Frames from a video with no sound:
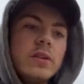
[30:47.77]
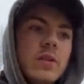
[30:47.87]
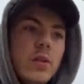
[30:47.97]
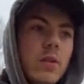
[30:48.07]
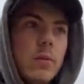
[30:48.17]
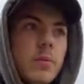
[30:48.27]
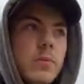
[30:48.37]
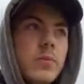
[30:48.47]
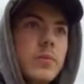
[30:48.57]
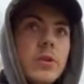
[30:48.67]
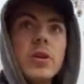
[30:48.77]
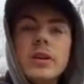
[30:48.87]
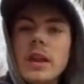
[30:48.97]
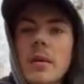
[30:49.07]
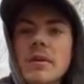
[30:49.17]
So
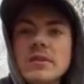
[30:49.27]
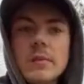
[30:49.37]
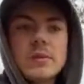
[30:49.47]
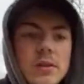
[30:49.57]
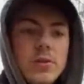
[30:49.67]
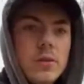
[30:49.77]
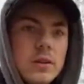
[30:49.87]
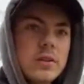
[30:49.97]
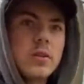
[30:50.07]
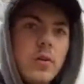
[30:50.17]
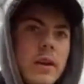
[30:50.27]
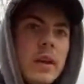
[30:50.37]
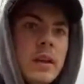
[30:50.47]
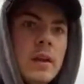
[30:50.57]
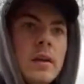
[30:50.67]
currently I'm a substitute custodian.